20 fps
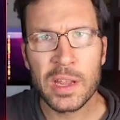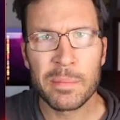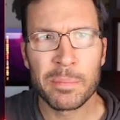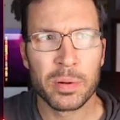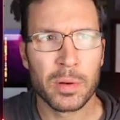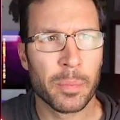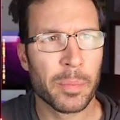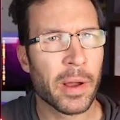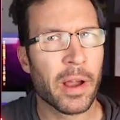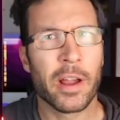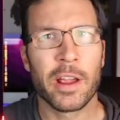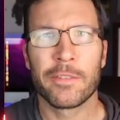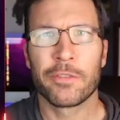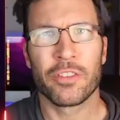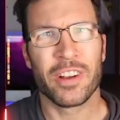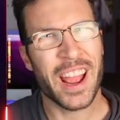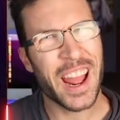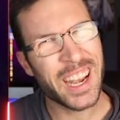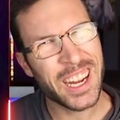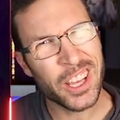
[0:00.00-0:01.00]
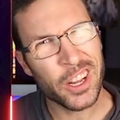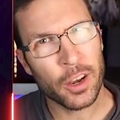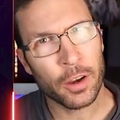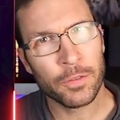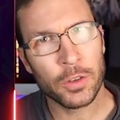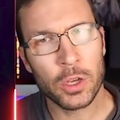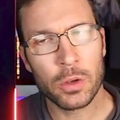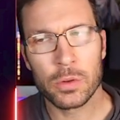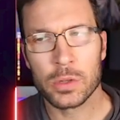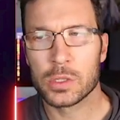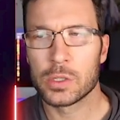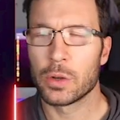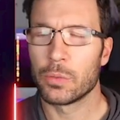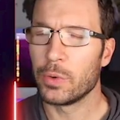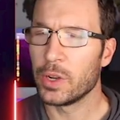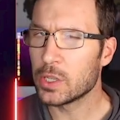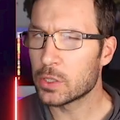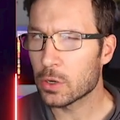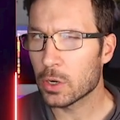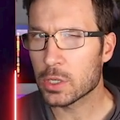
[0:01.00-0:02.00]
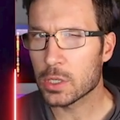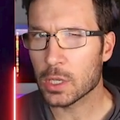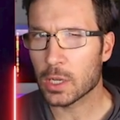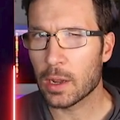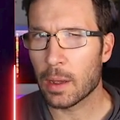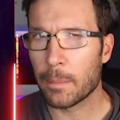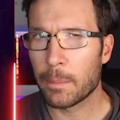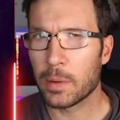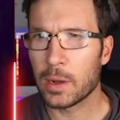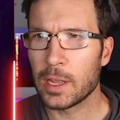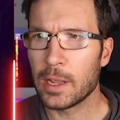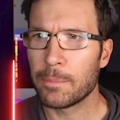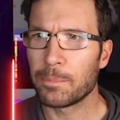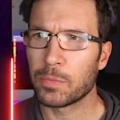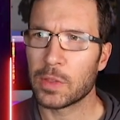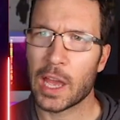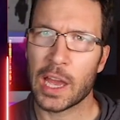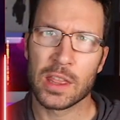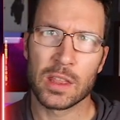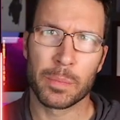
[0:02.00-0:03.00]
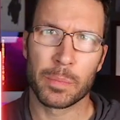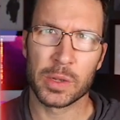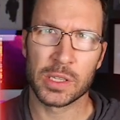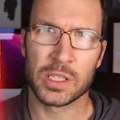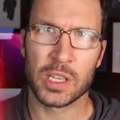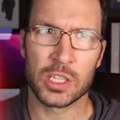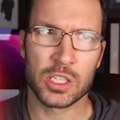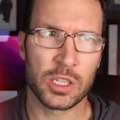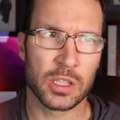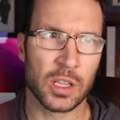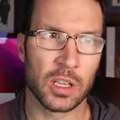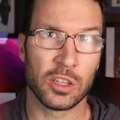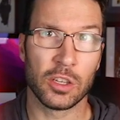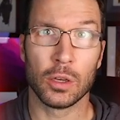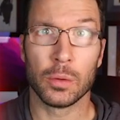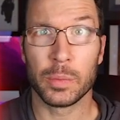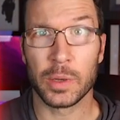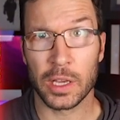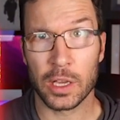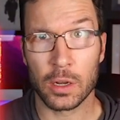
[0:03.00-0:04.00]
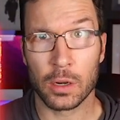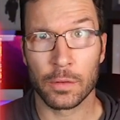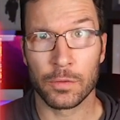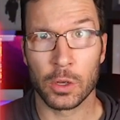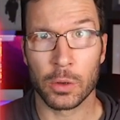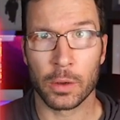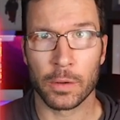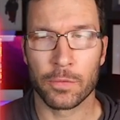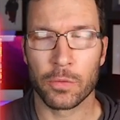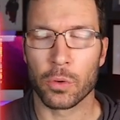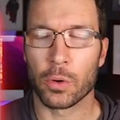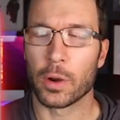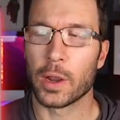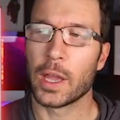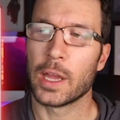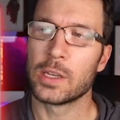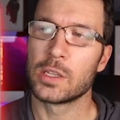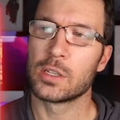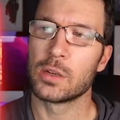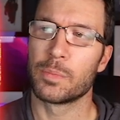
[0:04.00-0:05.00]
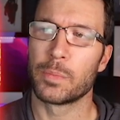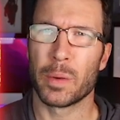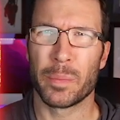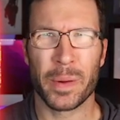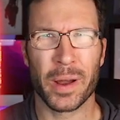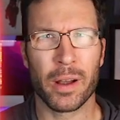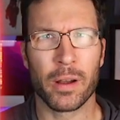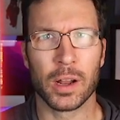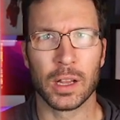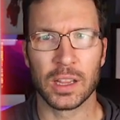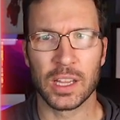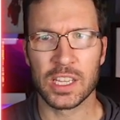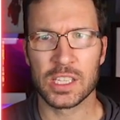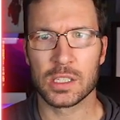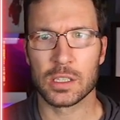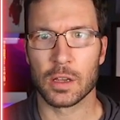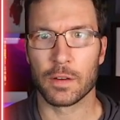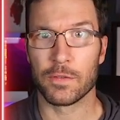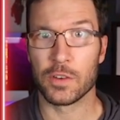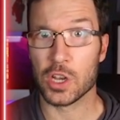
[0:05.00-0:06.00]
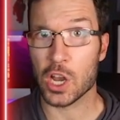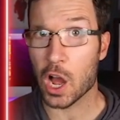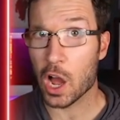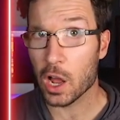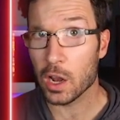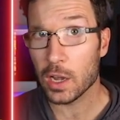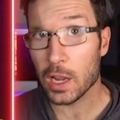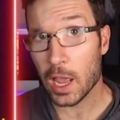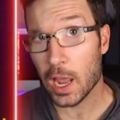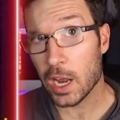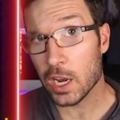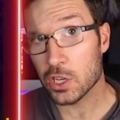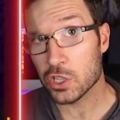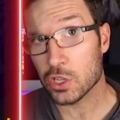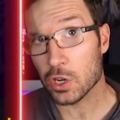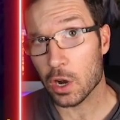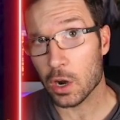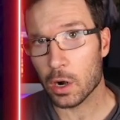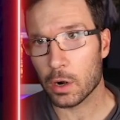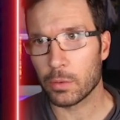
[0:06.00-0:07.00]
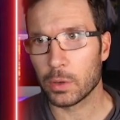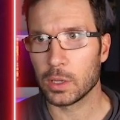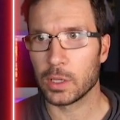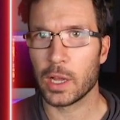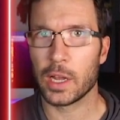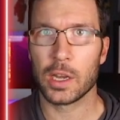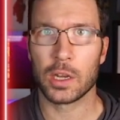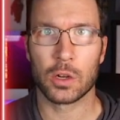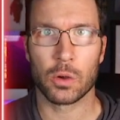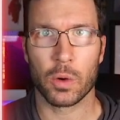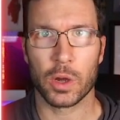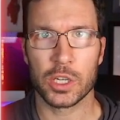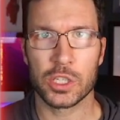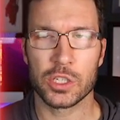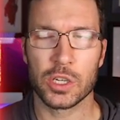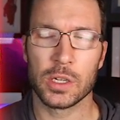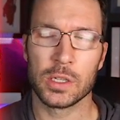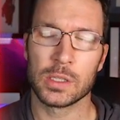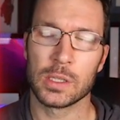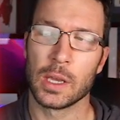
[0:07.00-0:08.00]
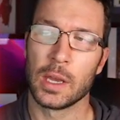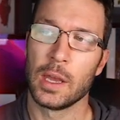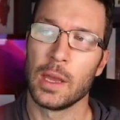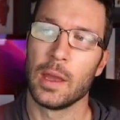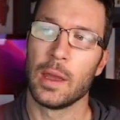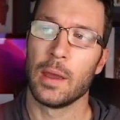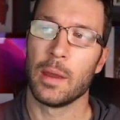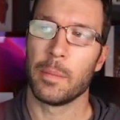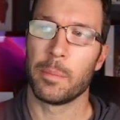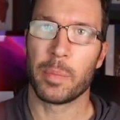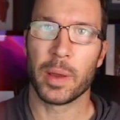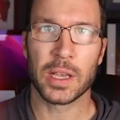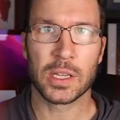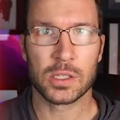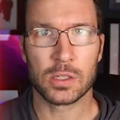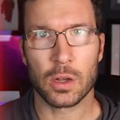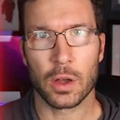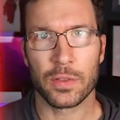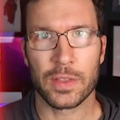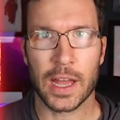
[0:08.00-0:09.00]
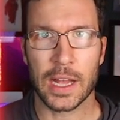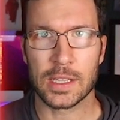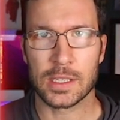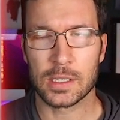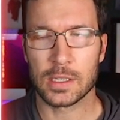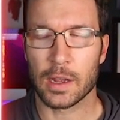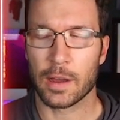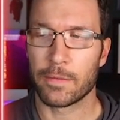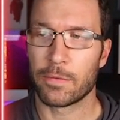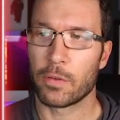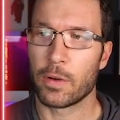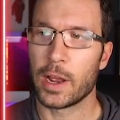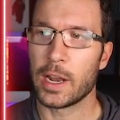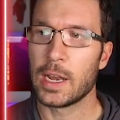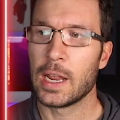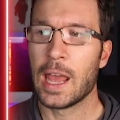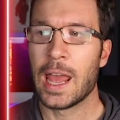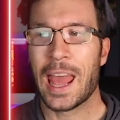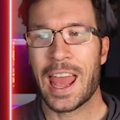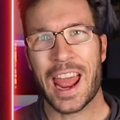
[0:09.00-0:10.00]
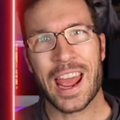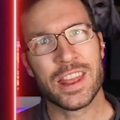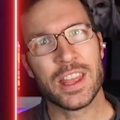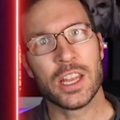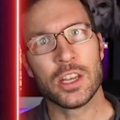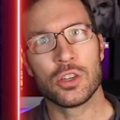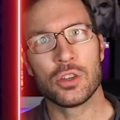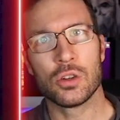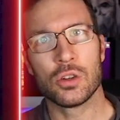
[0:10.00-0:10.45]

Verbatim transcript: in preparing for any interview is to research the company and the position that you'll be interviewing for, and to prepare a list of non HR related questions based on that stuff, right? And then